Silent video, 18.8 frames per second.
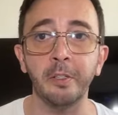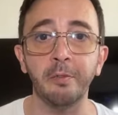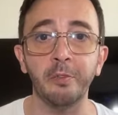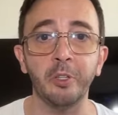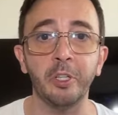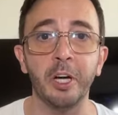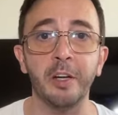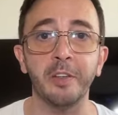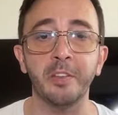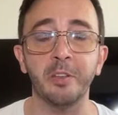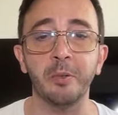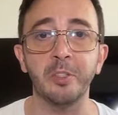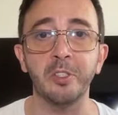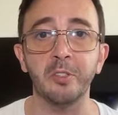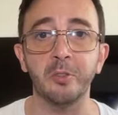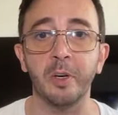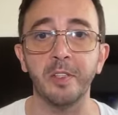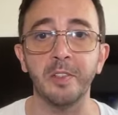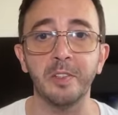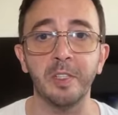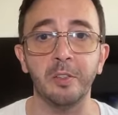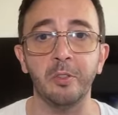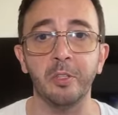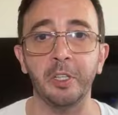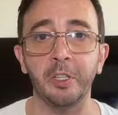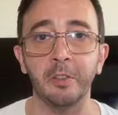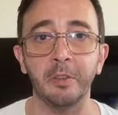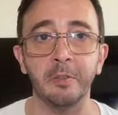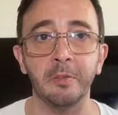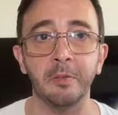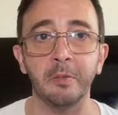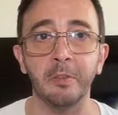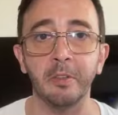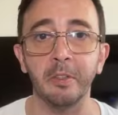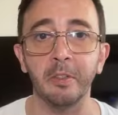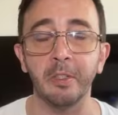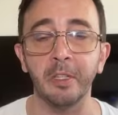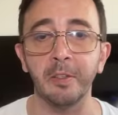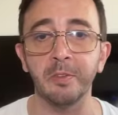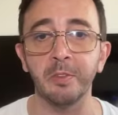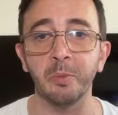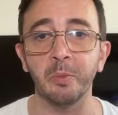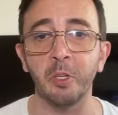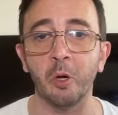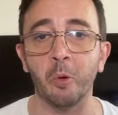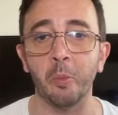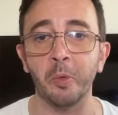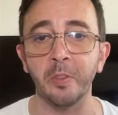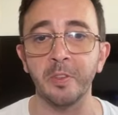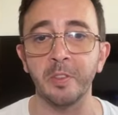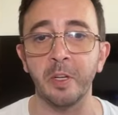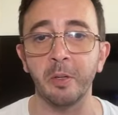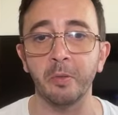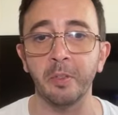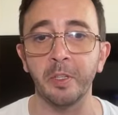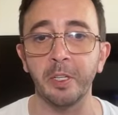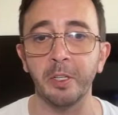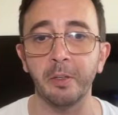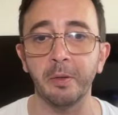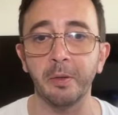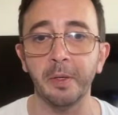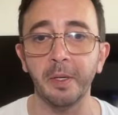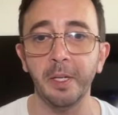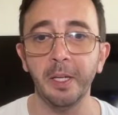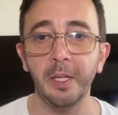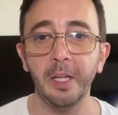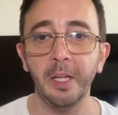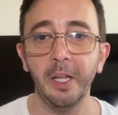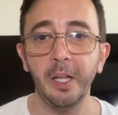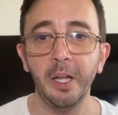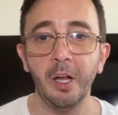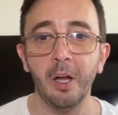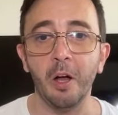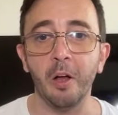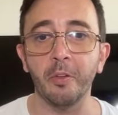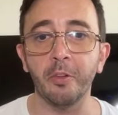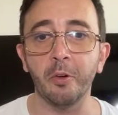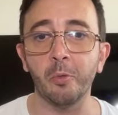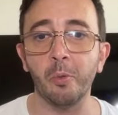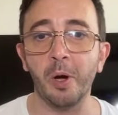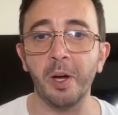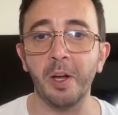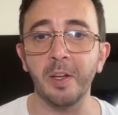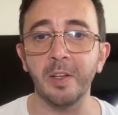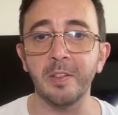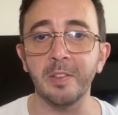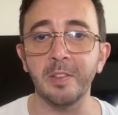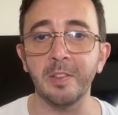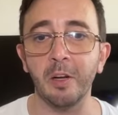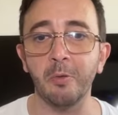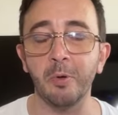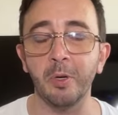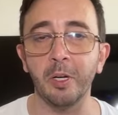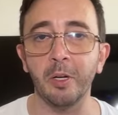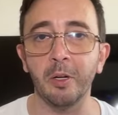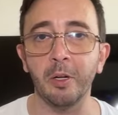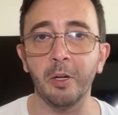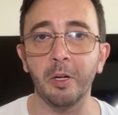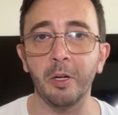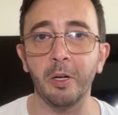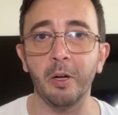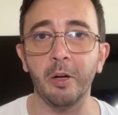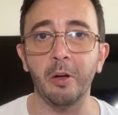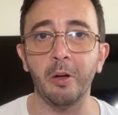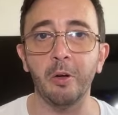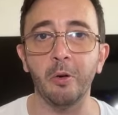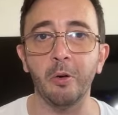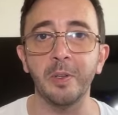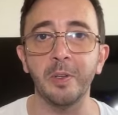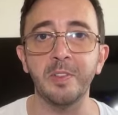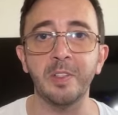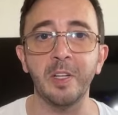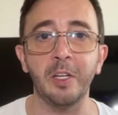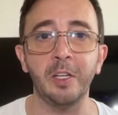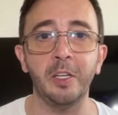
if you guys are interested, you can leave some comments down there. Otherwise, I will uh, always stay